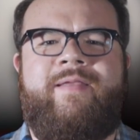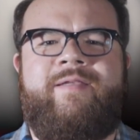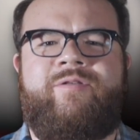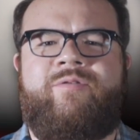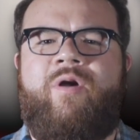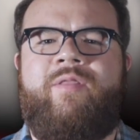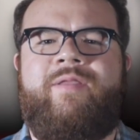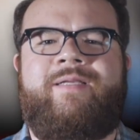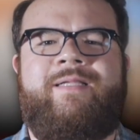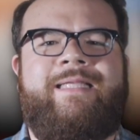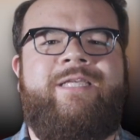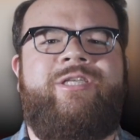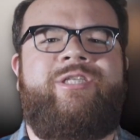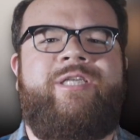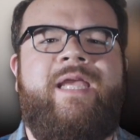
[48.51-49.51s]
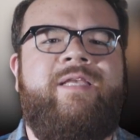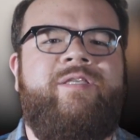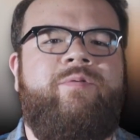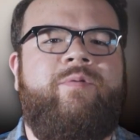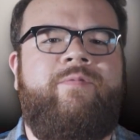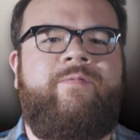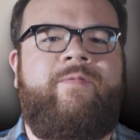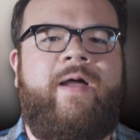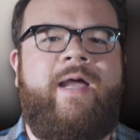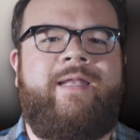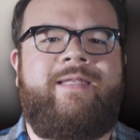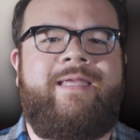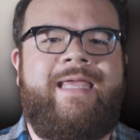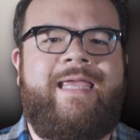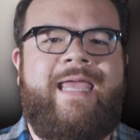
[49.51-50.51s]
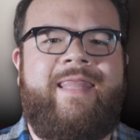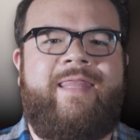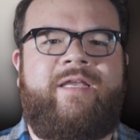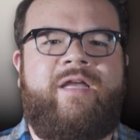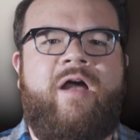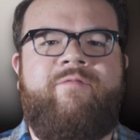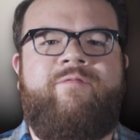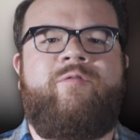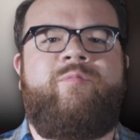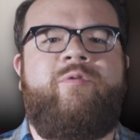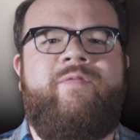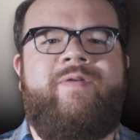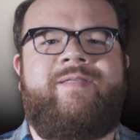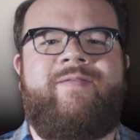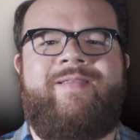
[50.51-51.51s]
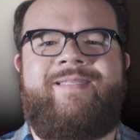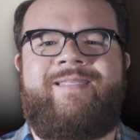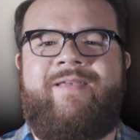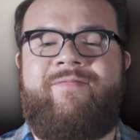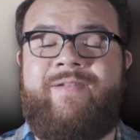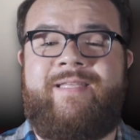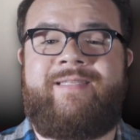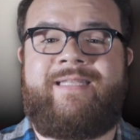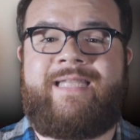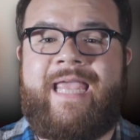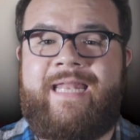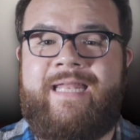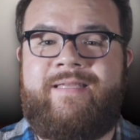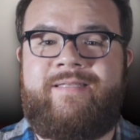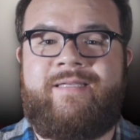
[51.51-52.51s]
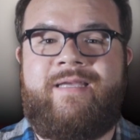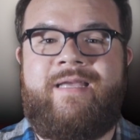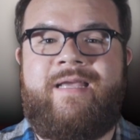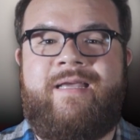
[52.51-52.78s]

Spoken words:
These are all the cliches you would find in the kung fu movies of the 70s and 80s.